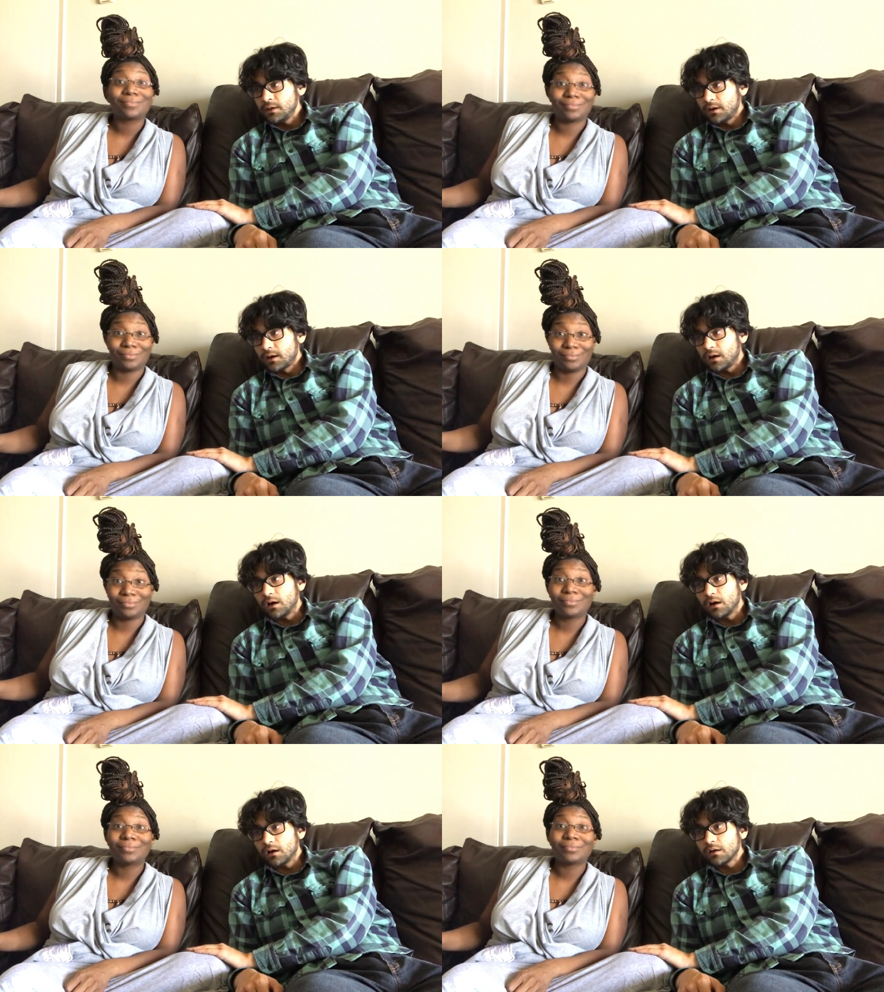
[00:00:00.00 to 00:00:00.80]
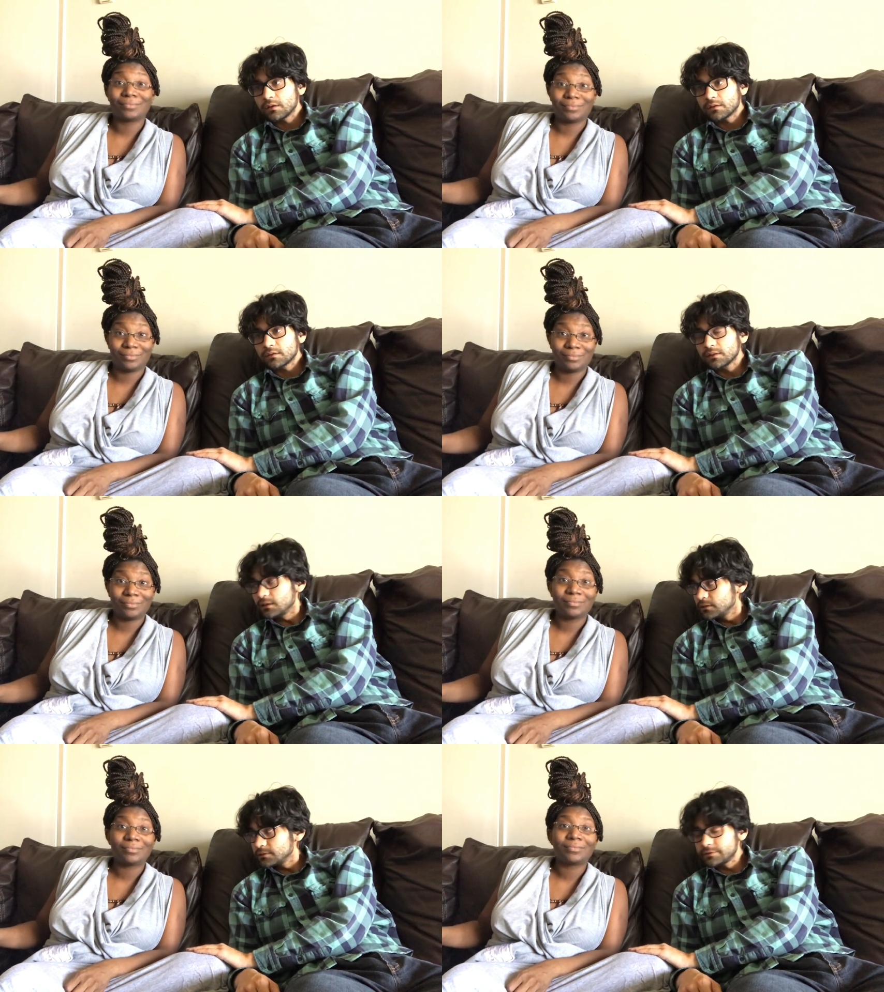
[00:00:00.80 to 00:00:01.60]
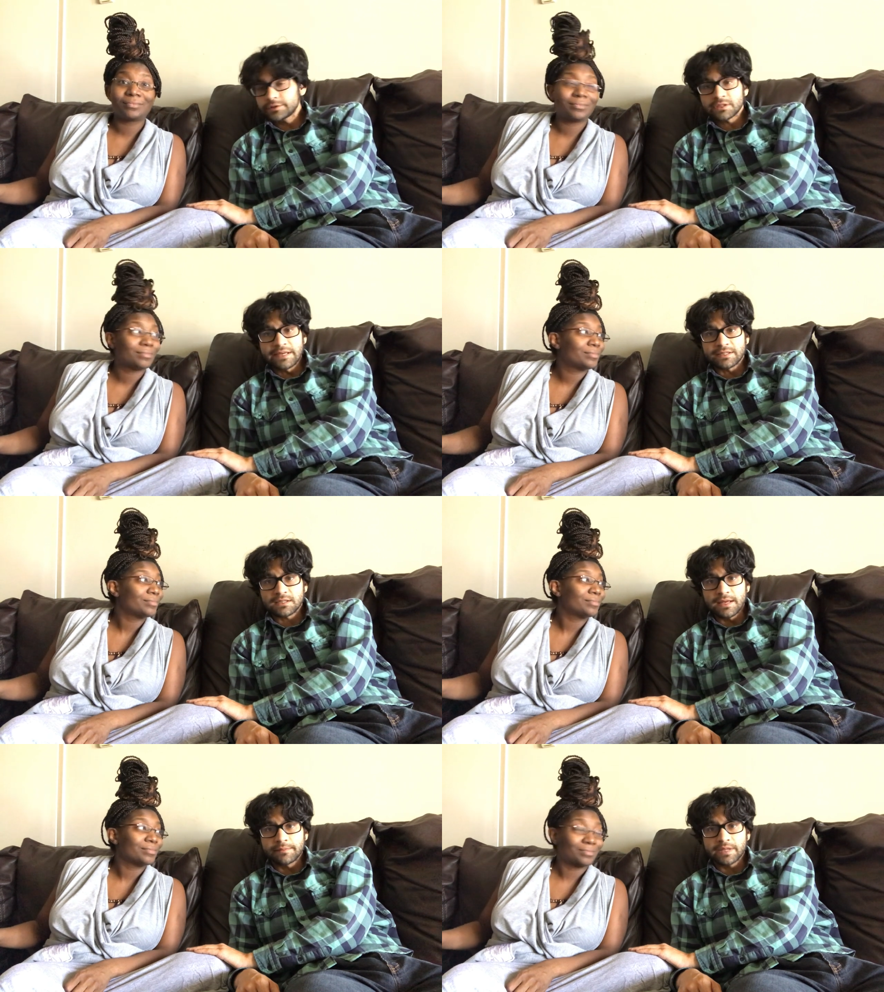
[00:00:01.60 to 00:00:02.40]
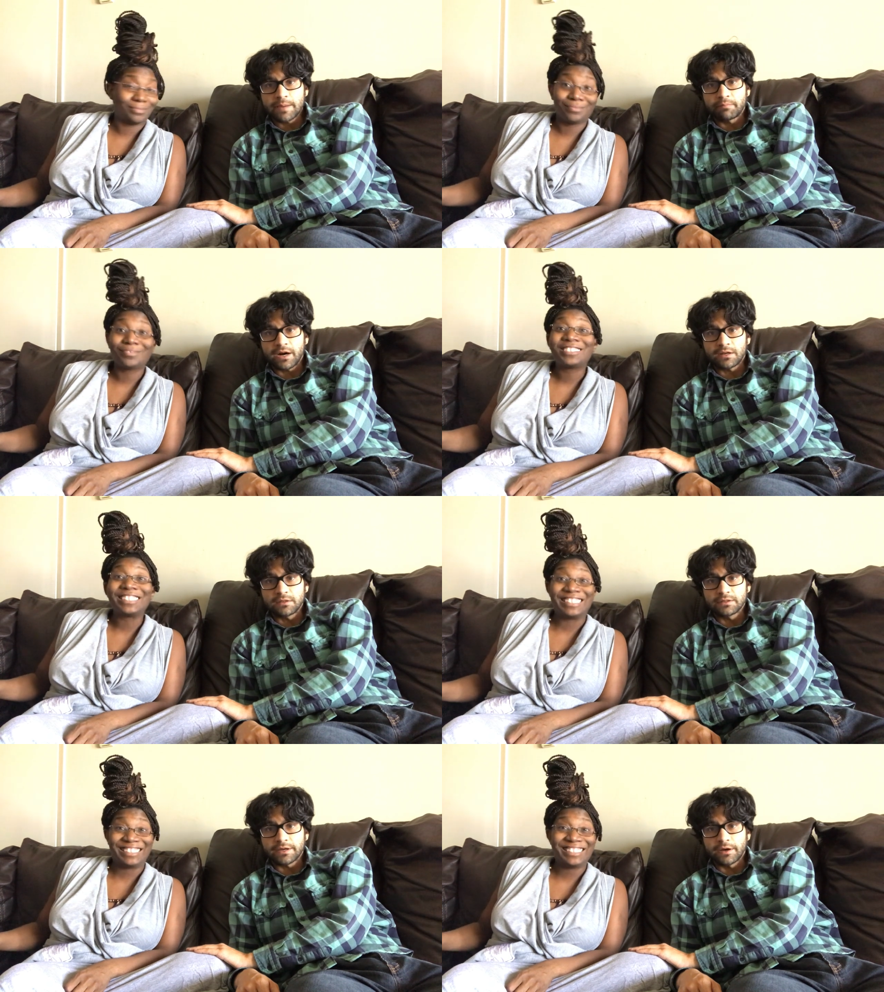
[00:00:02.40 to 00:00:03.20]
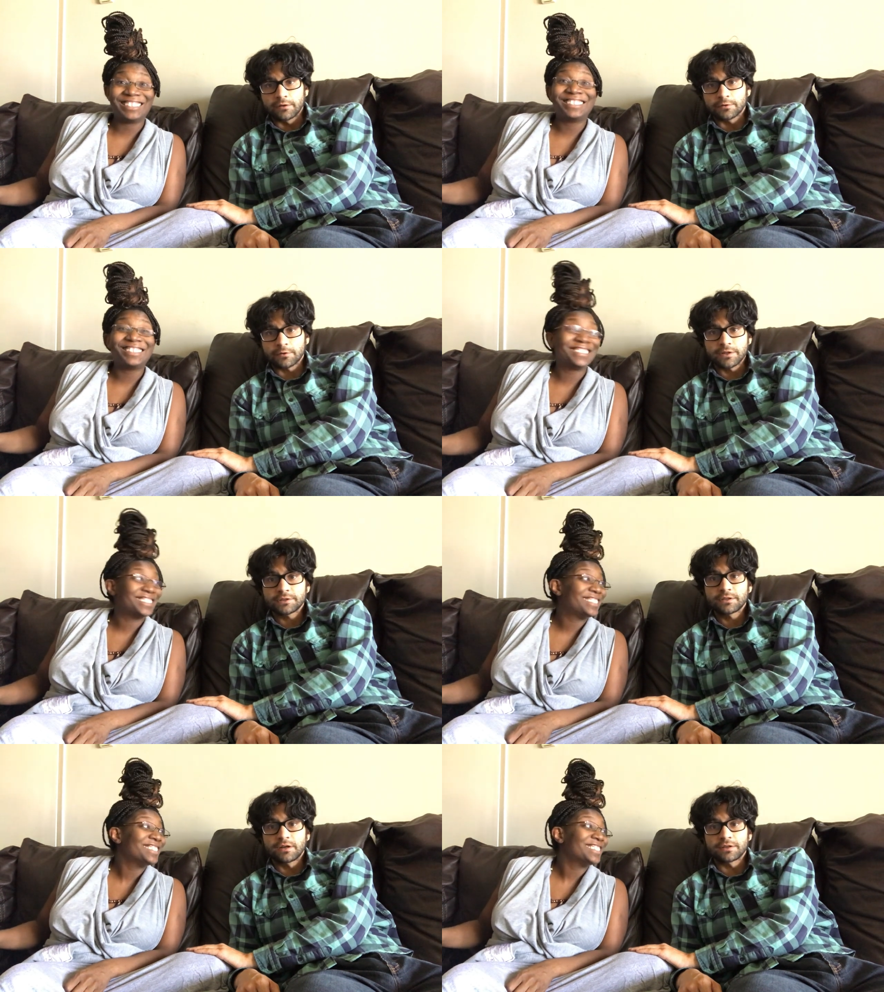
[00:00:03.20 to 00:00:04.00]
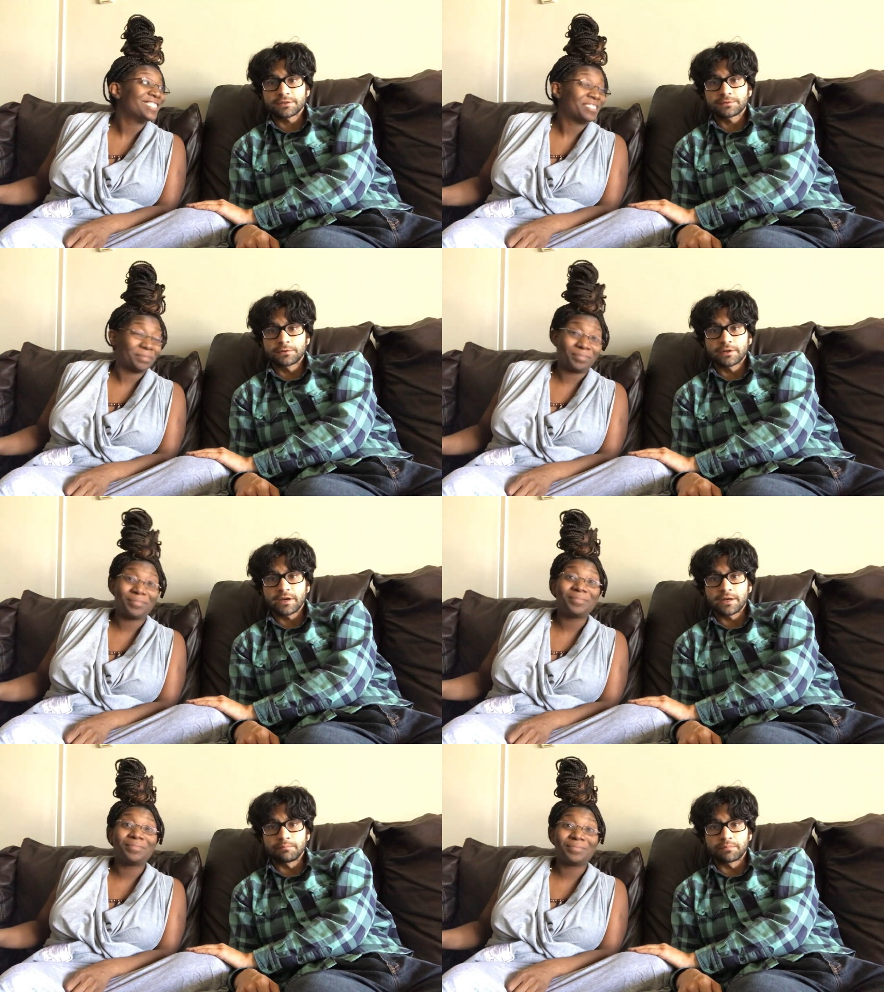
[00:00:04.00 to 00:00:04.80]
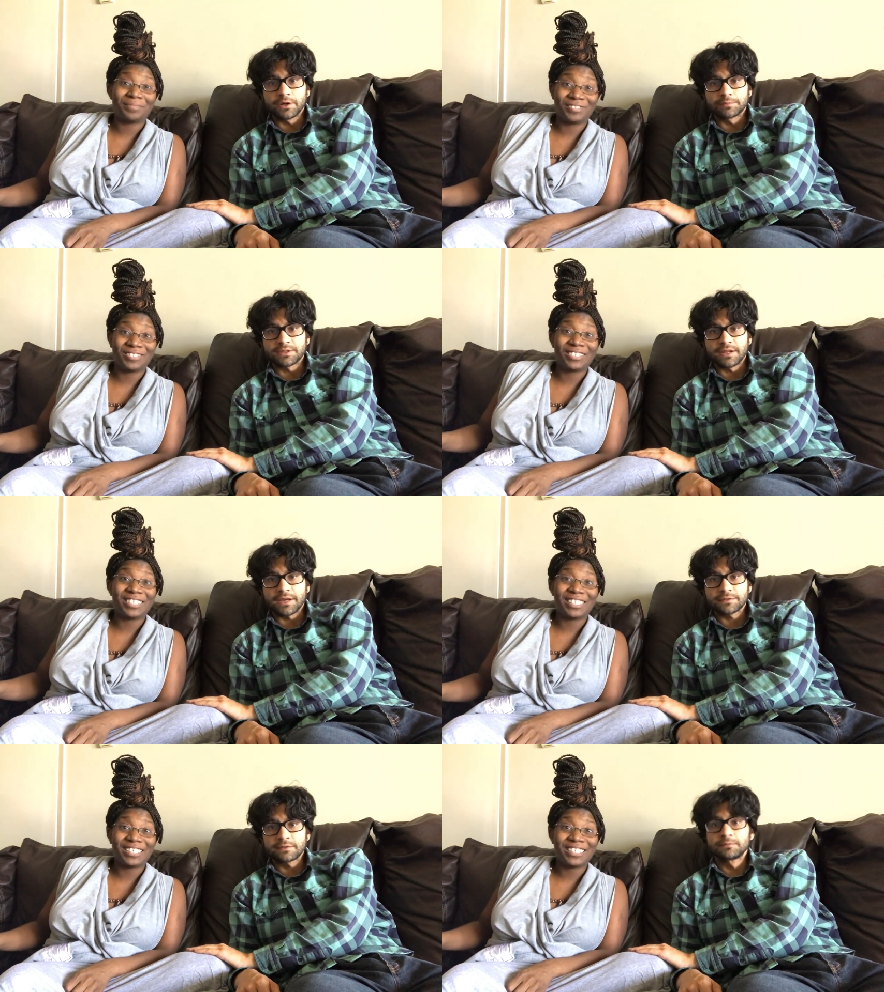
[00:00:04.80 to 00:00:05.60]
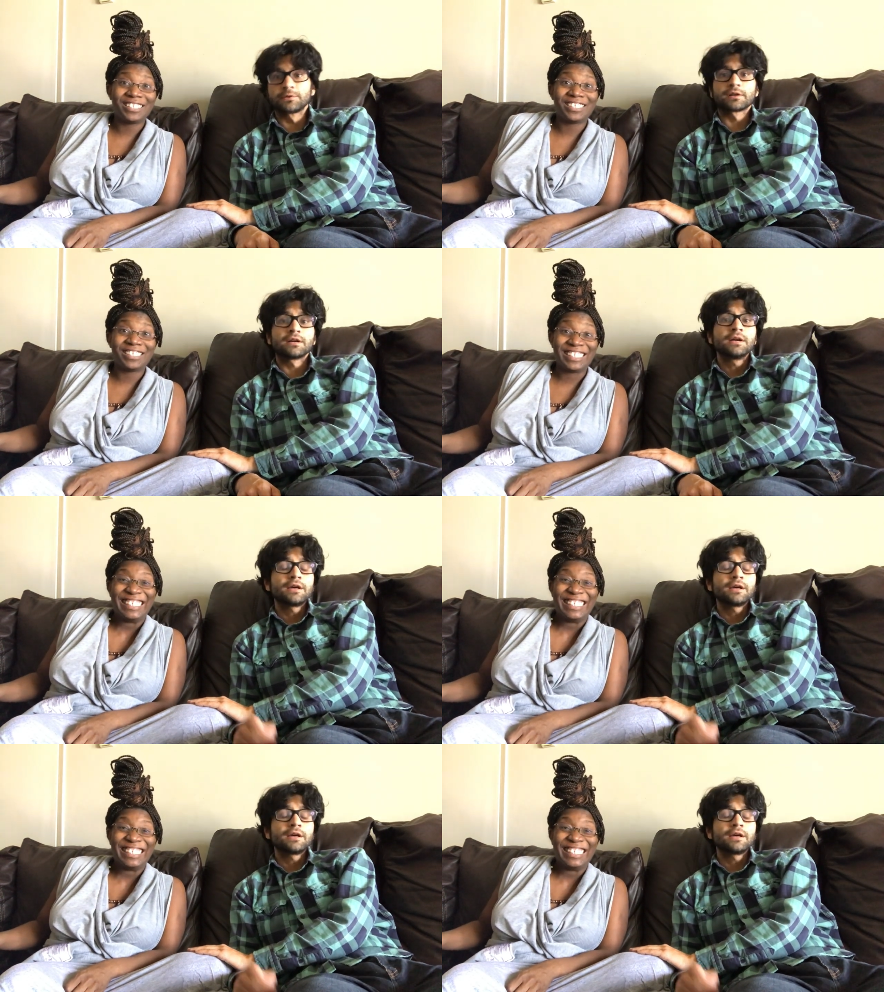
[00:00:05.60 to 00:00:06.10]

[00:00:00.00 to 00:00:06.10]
Speaker 1: Uh, little dude just like slammed that bottle down, crushed it on his forehead, burped, and asked for more.